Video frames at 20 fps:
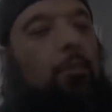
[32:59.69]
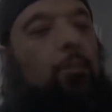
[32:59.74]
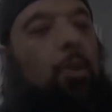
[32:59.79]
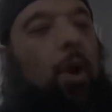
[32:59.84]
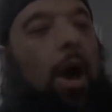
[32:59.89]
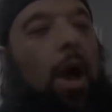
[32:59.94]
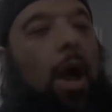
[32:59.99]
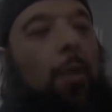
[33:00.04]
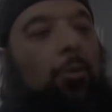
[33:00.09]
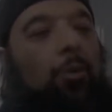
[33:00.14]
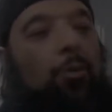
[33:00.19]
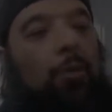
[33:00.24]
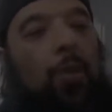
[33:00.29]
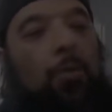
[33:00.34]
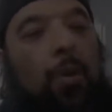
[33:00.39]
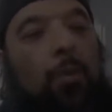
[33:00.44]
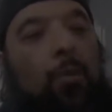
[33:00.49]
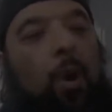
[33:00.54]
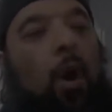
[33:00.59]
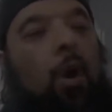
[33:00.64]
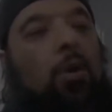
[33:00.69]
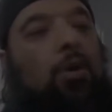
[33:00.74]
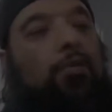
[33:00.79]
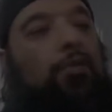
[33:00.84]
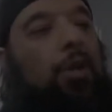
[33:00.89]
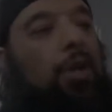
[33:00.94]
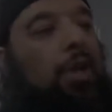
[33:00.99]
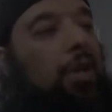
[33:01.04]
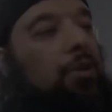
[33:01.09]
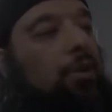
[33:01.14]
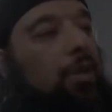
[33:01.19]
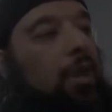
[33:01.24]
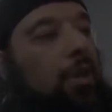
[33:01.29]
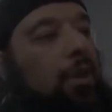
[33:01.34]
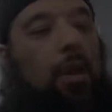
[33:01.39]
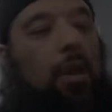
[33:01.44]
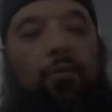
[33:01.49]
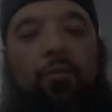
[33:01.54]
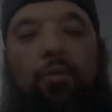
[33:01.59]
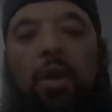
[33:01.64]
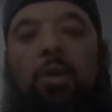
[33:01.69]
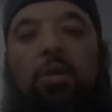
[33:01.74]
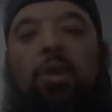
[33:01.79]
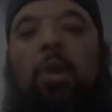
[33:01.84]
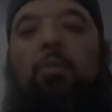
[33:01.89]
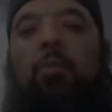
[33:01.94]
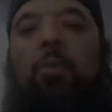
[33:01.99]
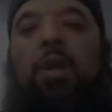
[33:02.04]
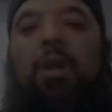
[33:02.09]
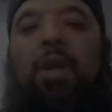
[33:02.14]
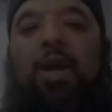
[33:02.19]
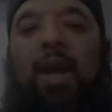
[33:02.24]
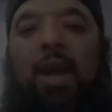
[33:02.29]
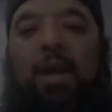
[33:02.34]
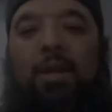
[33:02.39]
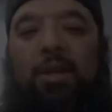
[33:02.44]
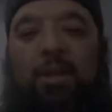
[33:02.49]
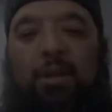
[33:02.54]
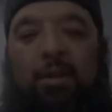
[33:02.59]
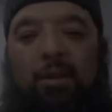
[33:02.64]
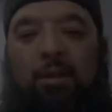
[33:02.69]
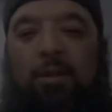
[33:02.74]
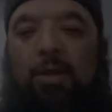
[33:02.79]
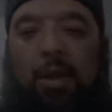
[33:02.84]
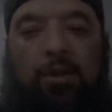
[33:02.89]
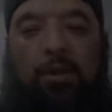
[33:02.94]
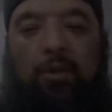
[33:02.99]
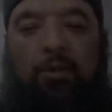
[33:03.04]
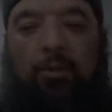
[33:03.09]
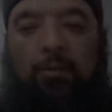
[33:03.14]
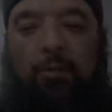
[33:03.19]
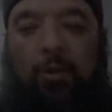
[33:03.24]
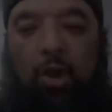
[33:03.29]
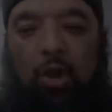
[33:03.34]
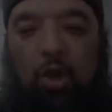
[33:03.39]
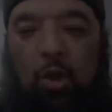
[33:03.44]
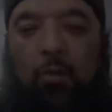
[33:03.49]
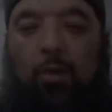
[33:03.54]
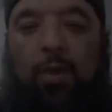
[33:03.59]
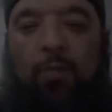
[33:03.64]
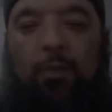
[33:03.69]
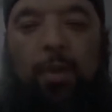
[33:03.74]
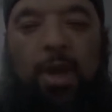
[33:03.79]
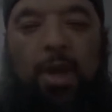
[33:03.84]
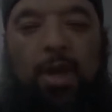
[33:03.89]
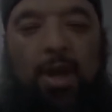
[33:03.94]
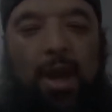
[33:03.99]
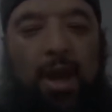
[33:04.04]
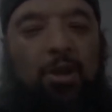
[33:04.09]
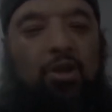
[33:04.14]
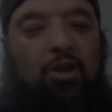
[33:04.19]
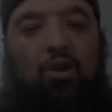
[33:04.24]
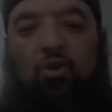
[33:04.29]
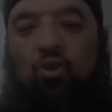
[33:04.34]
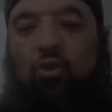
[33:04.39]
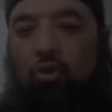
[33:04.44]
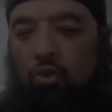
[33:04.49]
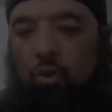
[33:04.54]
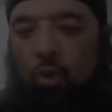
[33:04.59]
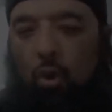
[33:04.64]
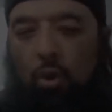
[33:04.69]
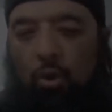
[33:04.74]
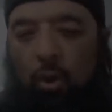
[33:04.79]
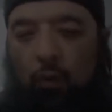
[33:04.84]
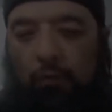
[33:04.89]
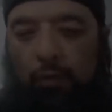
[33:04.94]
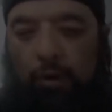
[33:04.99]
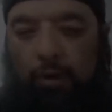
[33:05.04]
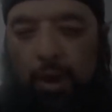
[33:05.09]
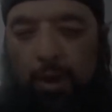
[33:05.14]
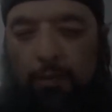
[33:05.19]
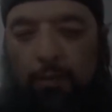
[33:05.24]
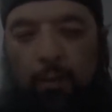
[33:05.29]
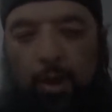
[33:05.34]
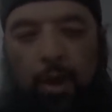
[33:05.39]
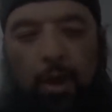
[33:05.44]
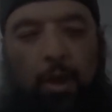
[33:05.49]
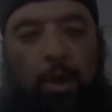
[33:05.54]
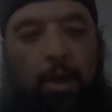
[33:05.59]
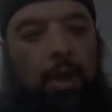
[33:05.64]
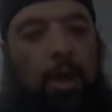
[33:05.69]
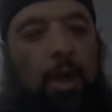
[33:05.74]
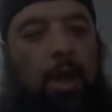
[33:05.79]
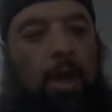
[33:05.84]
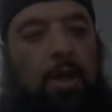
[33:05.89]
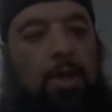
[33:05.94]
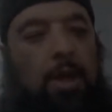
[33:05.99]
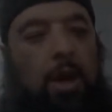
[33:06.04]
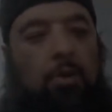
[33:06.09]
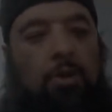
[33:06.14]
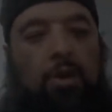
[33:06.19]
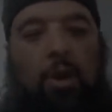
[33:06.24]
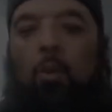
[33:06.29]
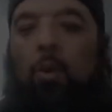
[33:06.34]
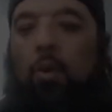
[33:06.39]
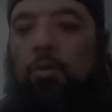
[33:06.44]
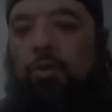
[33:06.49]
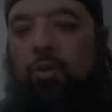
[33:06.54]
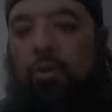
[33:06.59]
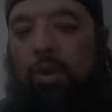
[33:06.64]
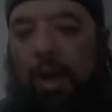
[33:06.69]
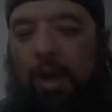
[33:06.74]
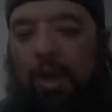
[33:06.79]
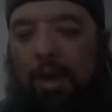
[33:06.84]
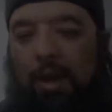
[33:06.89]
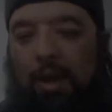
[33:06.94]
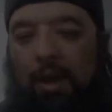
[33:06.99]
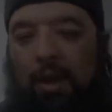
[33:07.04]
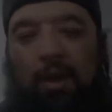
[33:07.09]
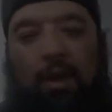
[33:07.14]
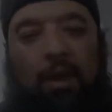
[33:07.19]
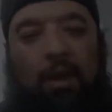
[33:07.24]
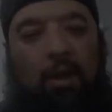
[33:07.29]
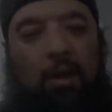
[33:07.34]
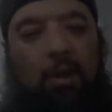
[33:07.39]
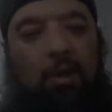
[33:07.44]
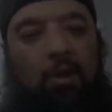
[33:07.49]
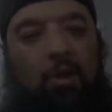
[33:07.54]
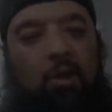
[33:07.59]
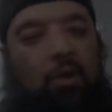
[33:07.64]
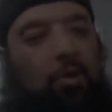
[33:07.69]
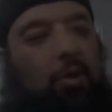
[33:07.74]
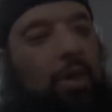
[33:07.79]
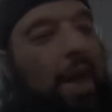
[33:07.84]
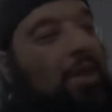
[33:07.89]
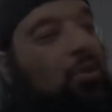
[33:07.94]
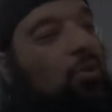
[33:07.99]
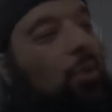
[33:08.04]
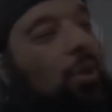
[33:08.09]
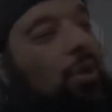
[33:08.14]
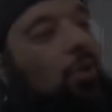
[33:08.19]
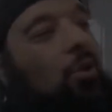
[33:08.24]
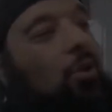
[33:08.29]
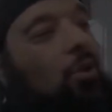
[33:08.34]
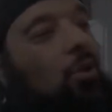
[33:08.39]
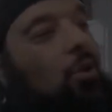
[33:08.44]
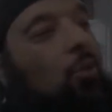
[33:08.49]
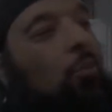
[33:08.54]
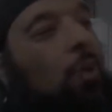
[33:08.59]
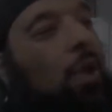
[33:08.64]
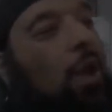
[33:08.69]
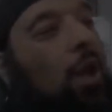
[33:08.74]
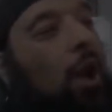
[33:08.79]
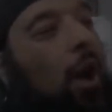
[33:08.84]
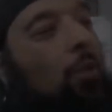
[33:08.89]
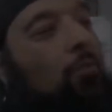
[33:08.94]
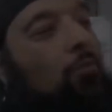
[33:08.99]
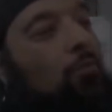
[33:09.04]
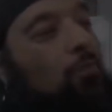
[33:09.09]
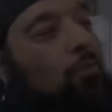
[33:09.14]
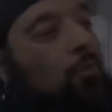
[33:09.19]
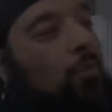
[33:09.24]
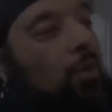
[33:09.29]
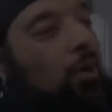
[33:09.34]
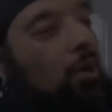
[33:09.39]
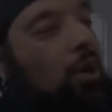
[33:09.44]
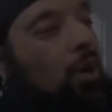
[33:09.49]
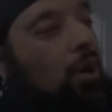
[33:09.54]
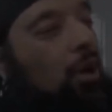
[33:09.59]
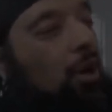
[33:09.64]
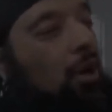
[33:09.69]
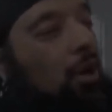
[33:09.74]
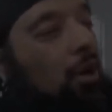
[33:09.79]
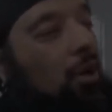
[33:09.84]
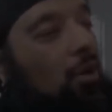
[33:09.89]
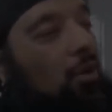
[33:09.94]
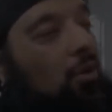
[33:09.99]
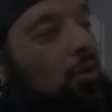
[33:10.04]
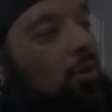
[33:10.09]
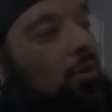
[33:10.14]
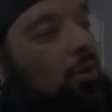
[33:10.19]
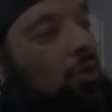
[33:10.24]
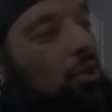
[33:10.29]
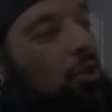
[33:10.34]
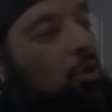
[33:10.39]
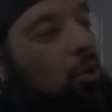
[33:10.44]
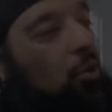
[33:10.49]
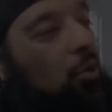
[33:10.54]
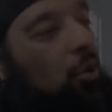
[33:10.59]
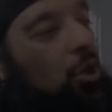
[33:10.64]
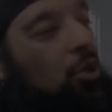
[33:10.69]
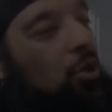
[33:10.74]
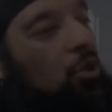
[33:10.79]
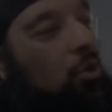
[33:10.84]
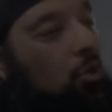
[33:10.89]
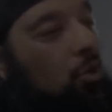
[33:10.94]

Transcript: Perhaps maybe part of it is they felt humiliated that this human being had control over them, and now they want to, like, that's what you become, what